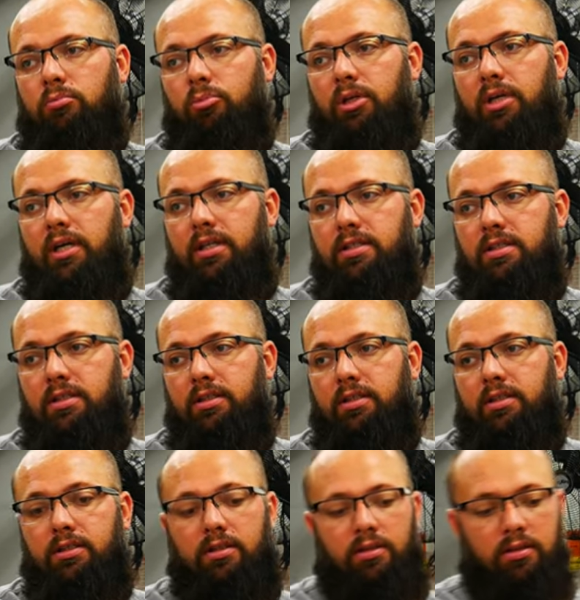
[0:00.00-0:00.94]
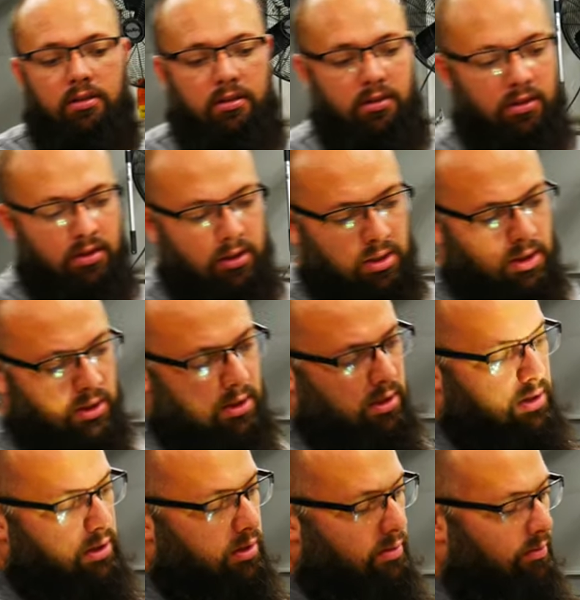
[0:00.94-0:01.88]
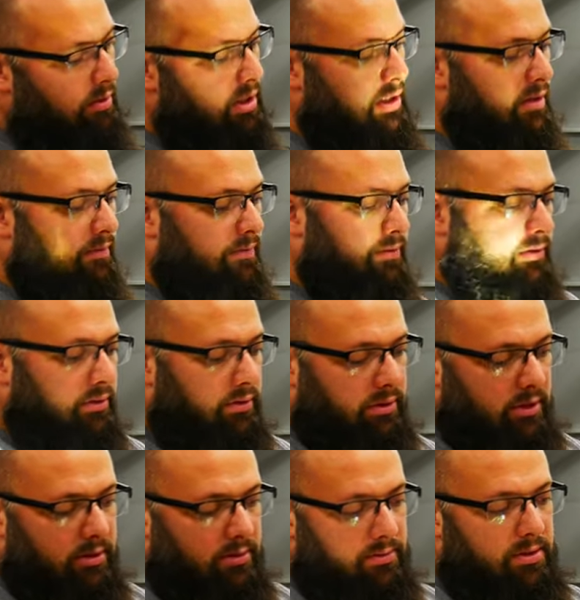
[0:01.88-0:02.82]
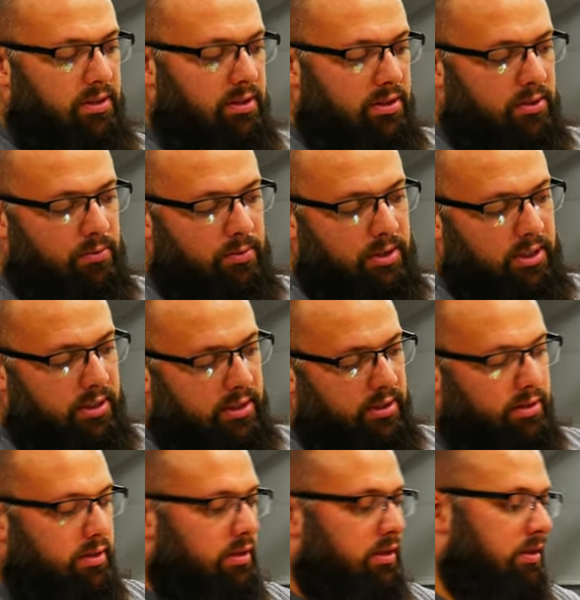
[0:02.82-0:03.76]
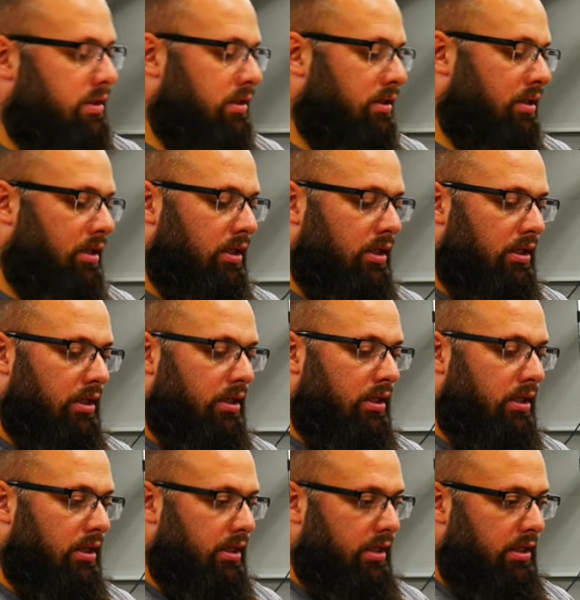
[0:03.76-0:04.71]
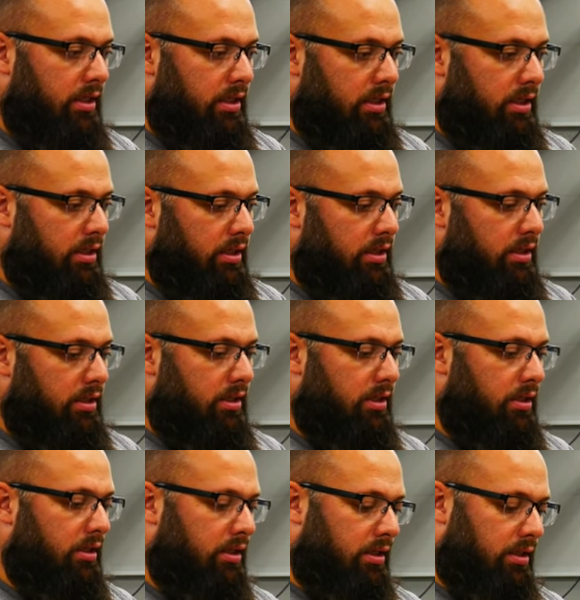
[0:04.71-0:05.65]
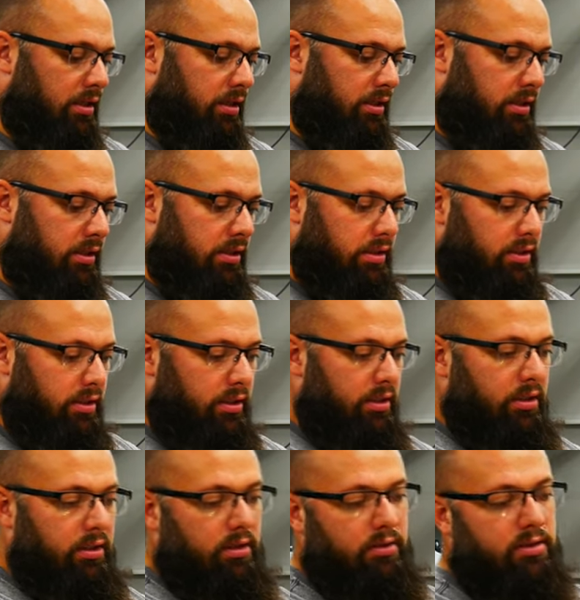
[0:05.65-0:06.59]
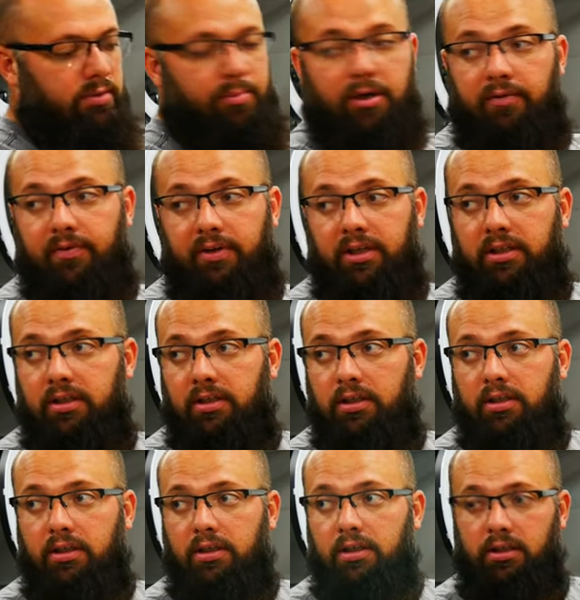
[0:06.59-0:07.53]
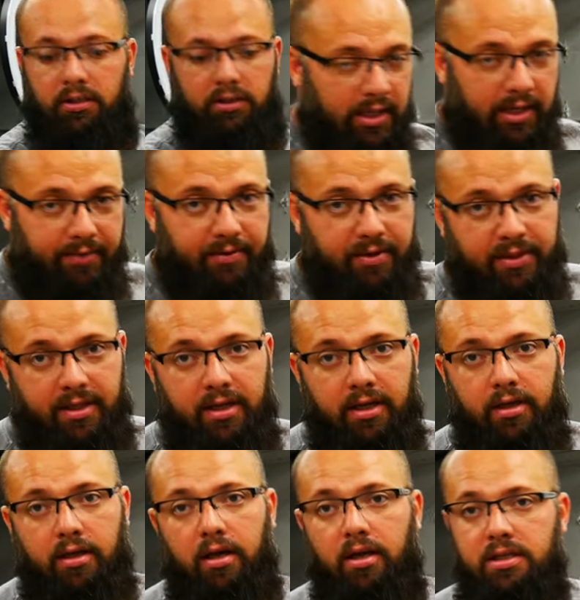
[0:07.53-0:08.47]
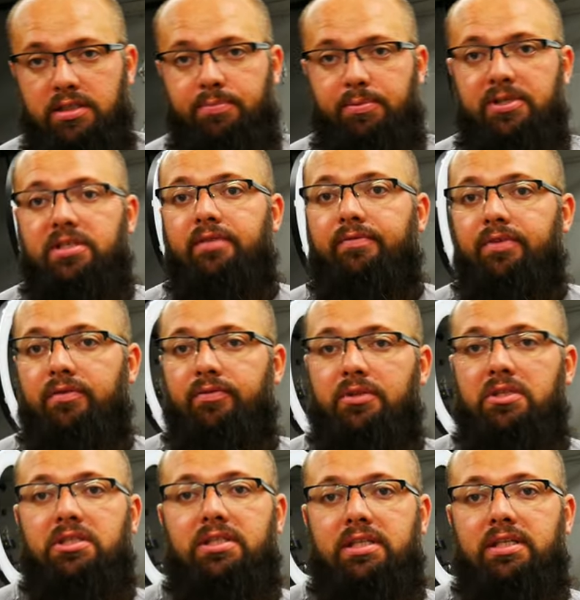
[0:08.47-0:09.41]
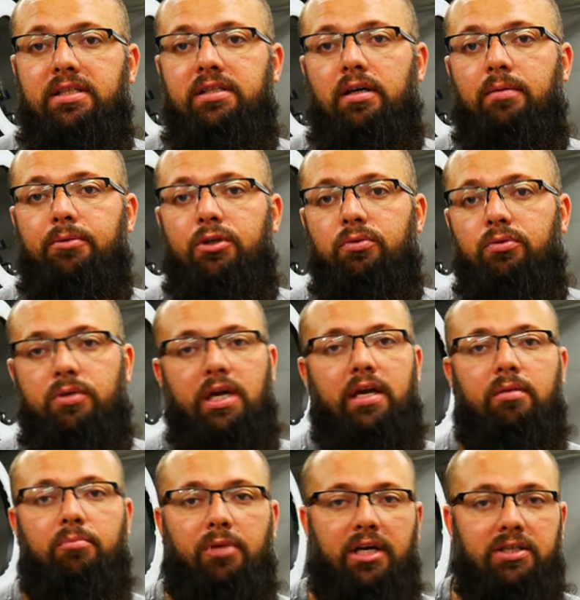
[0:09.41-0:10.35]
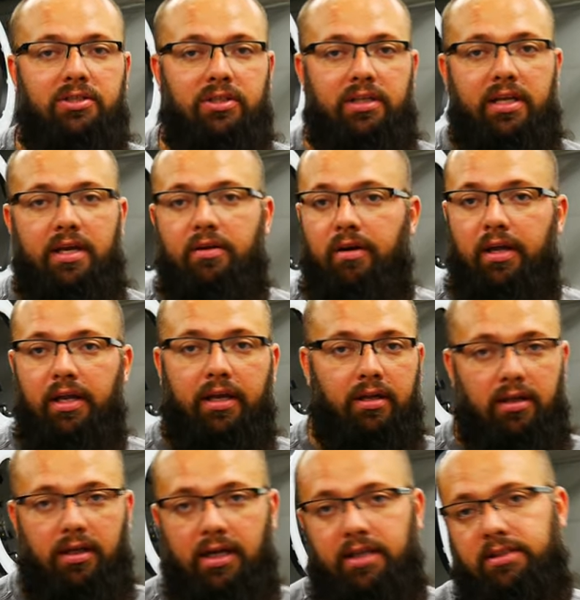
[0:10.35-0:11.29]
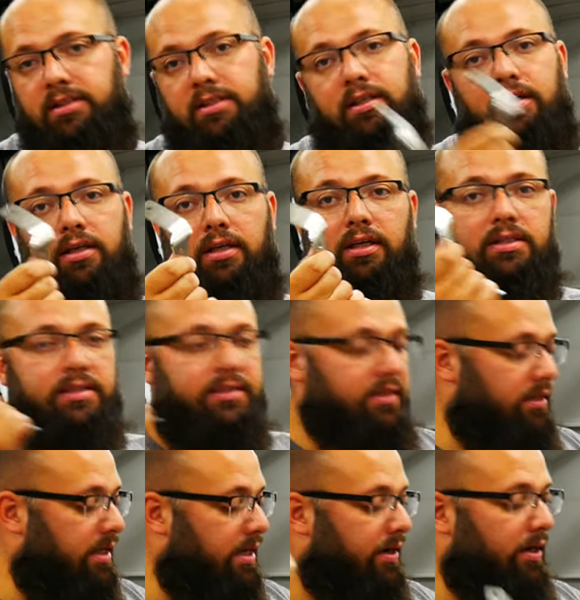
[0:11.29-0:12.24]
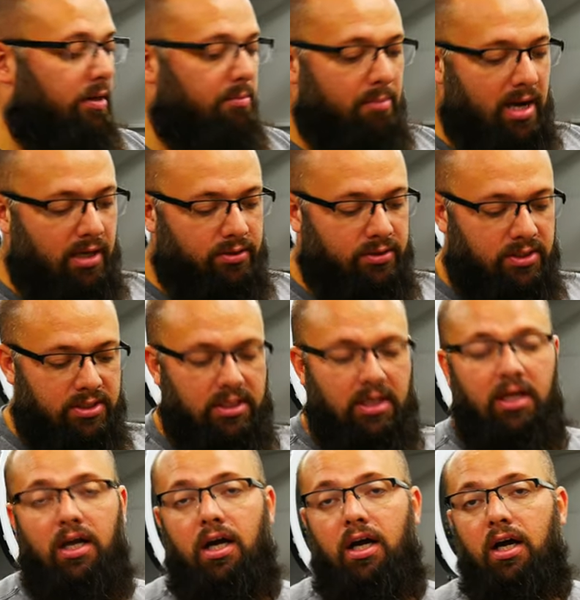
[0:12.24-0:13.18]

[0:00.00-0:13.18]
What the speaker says: Bright is on. Wonderful, it goes this way. And it looks perfect. Everything I got is specific for the TW. You can buy generic headlights and generic mounts.